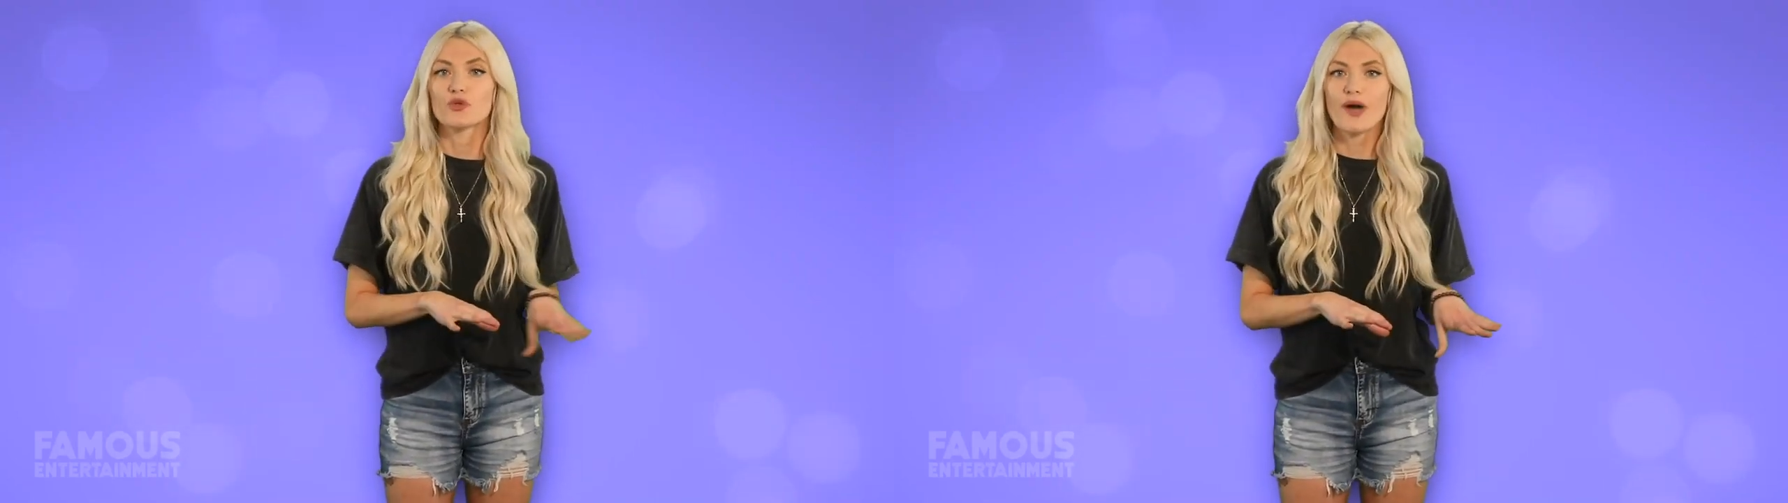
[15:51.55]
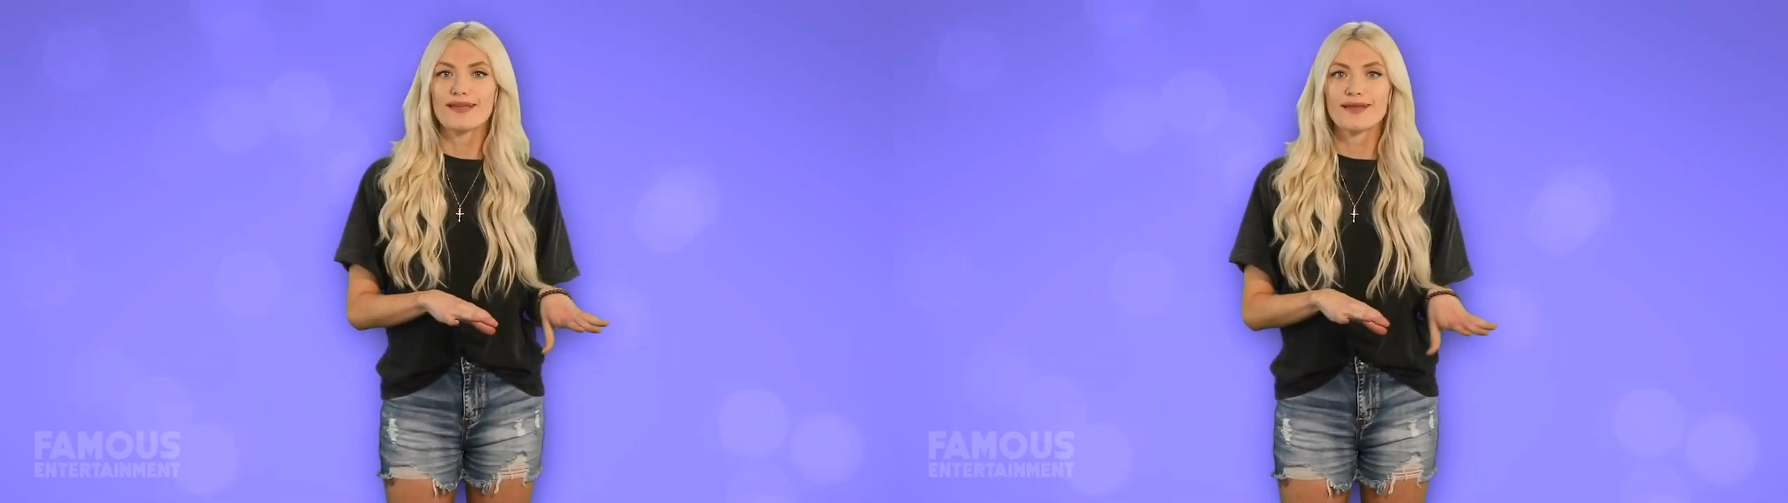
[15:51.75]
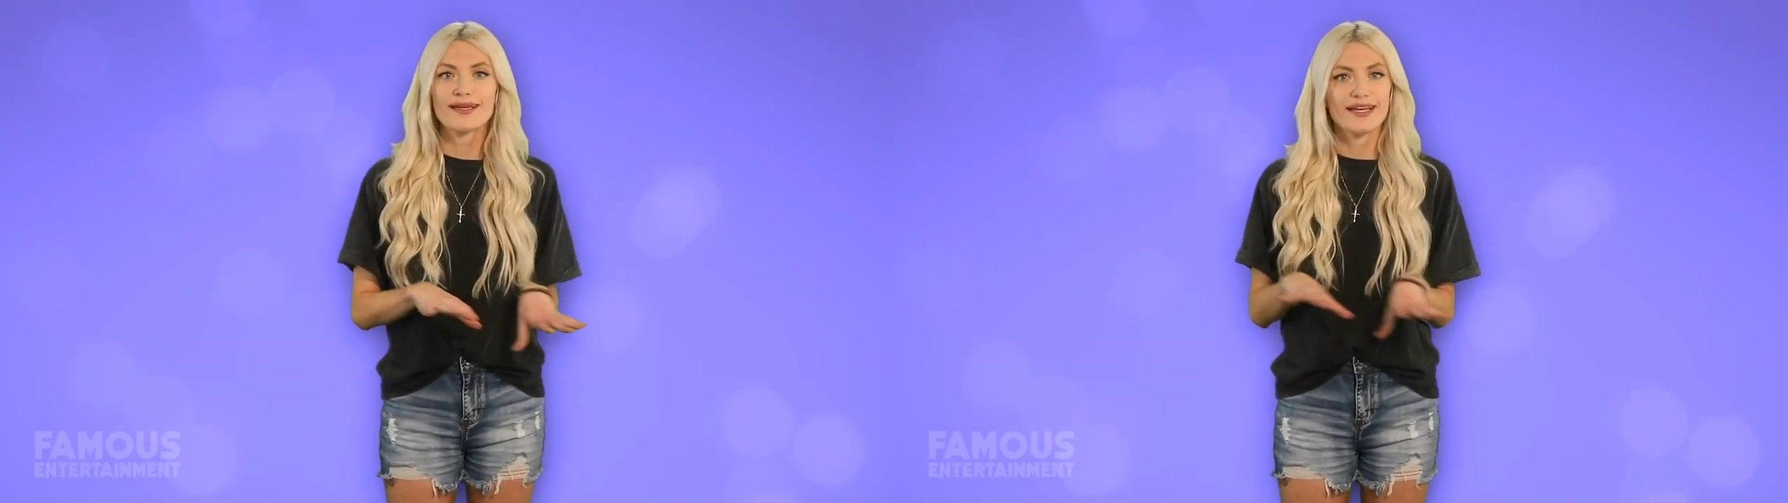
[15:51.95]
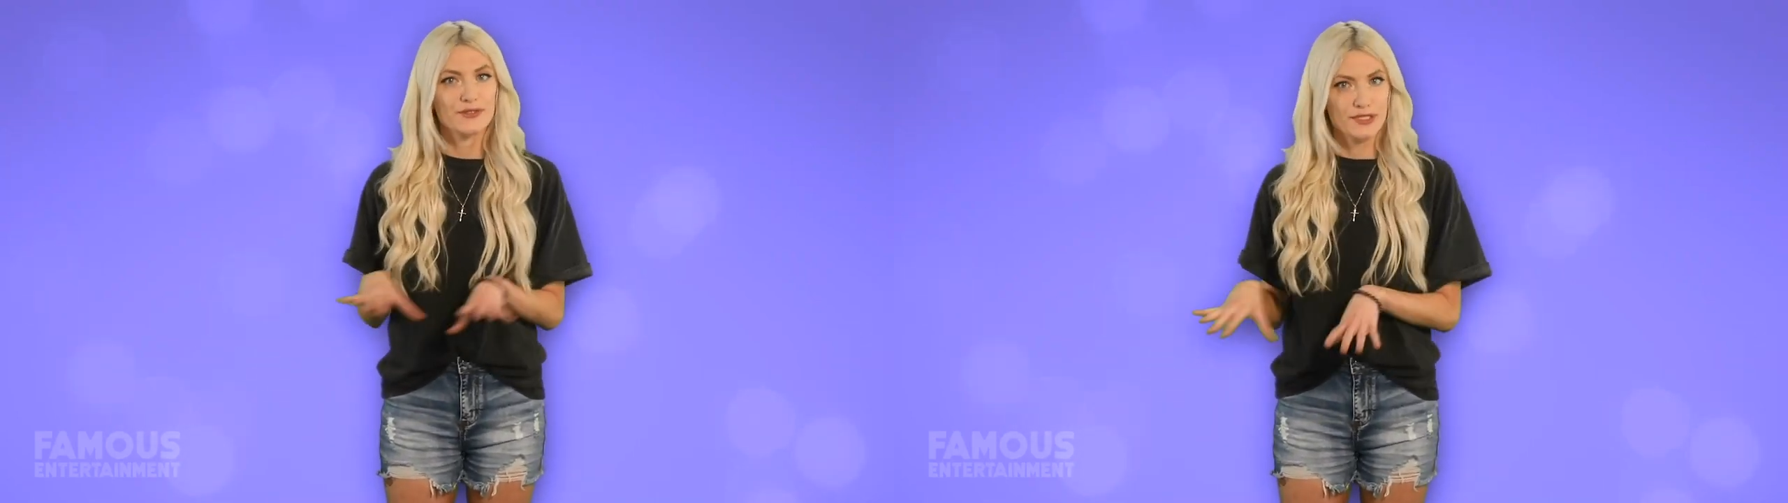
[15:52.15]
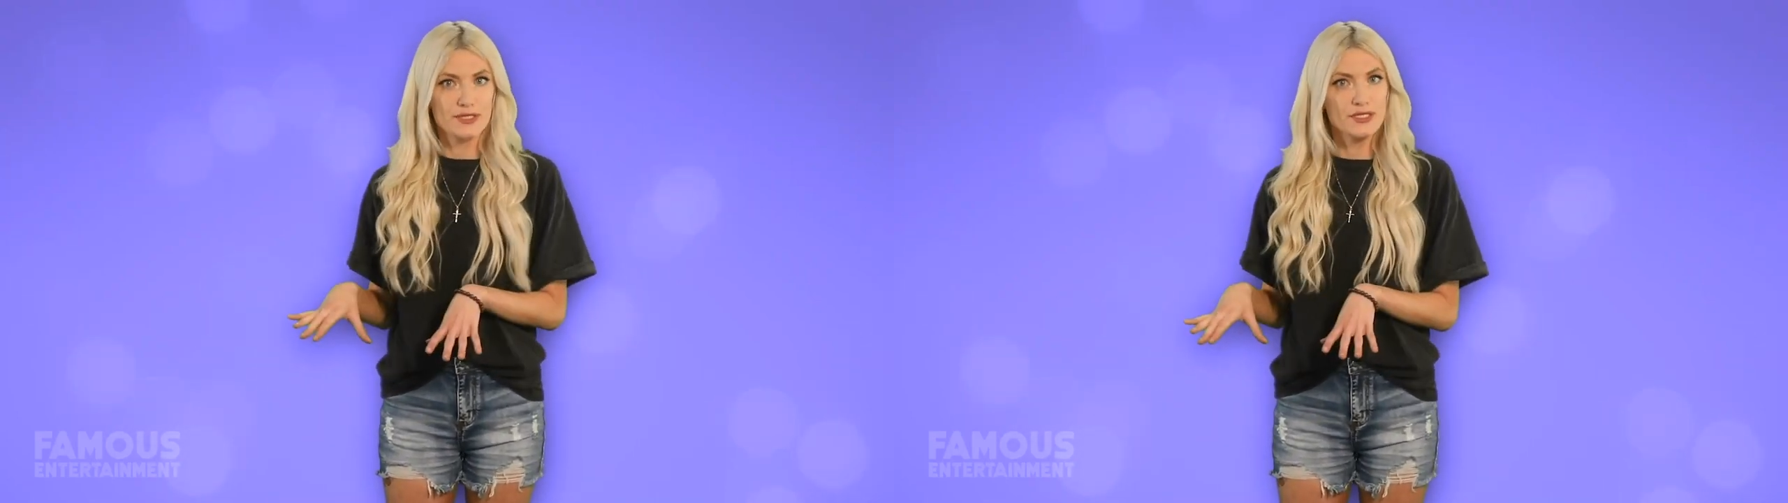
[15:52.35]
Twilight
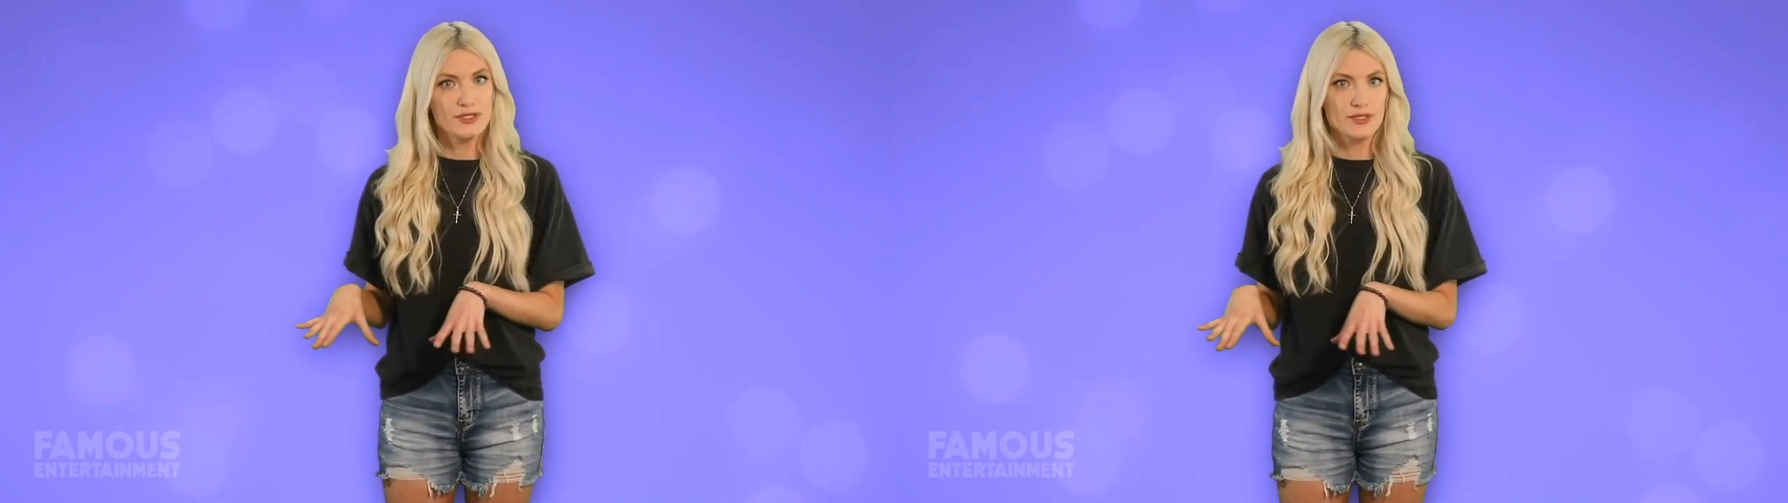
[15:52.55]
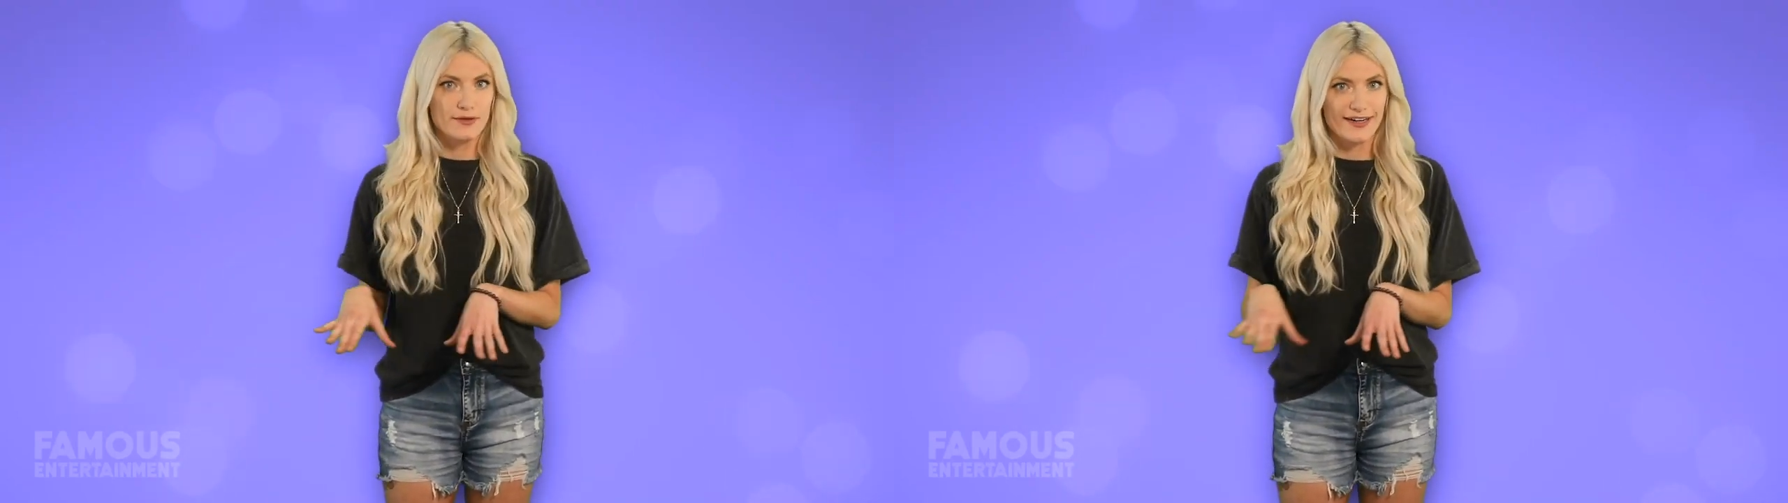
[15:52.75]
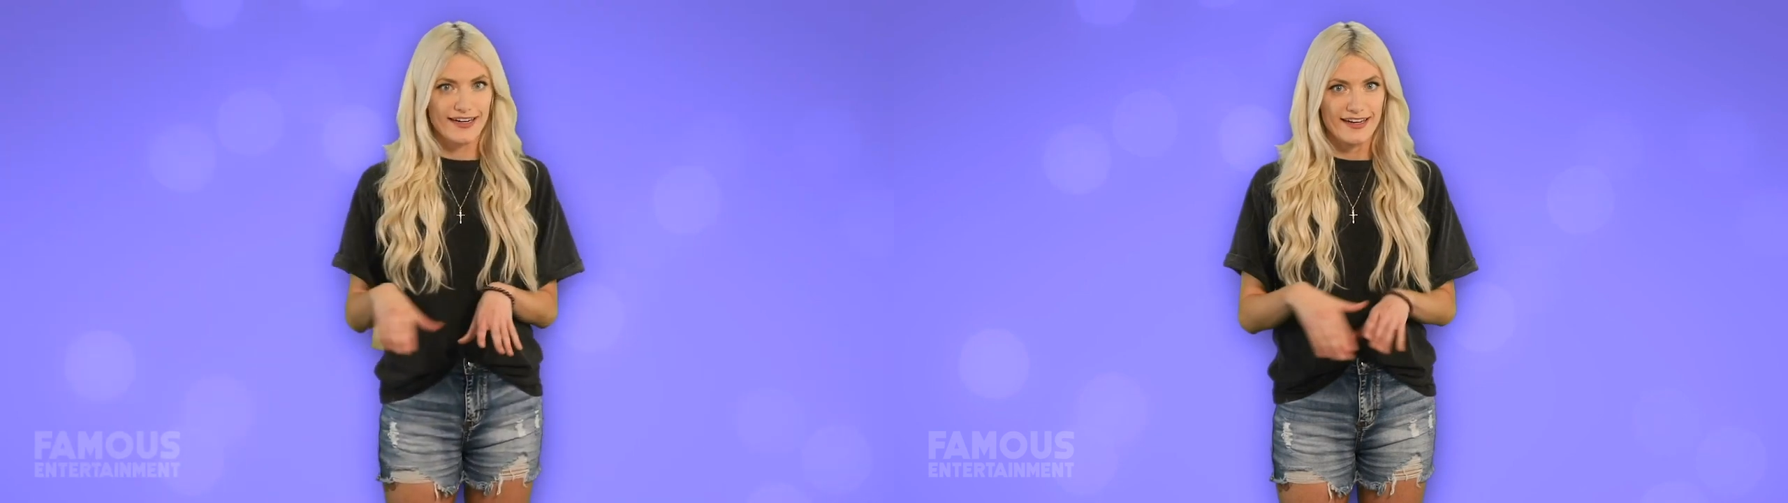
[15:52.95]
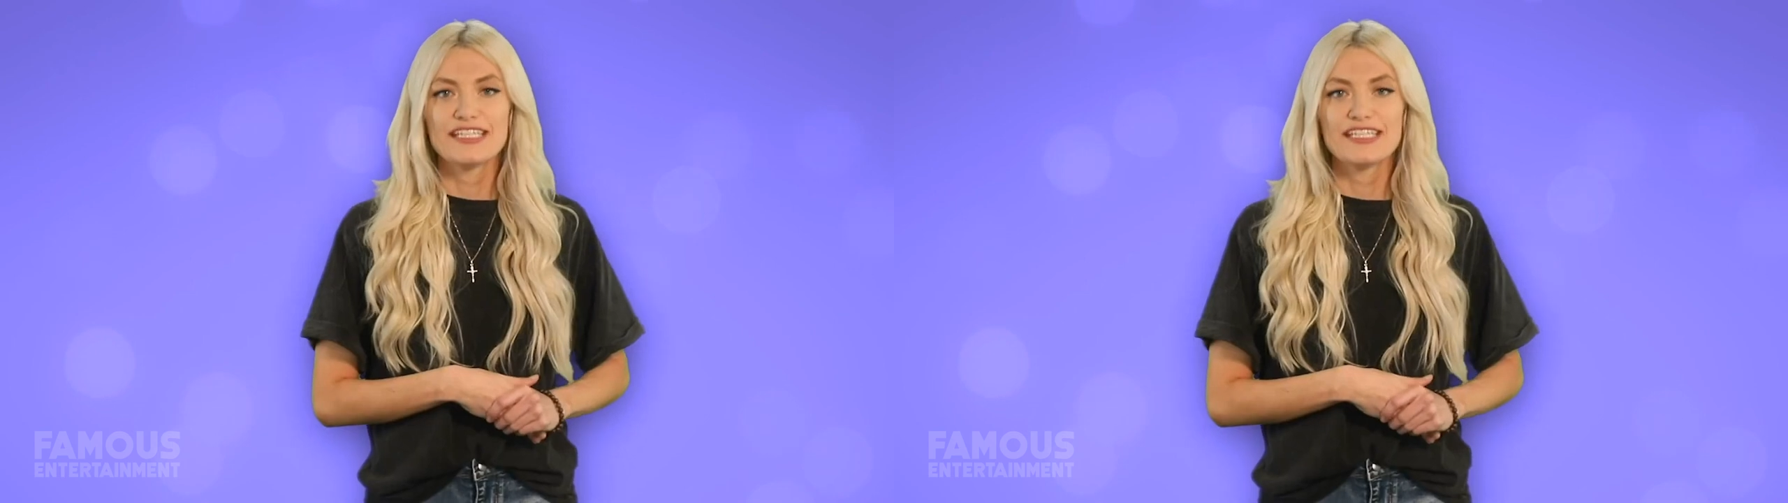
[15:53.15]
and Kristen Stewart.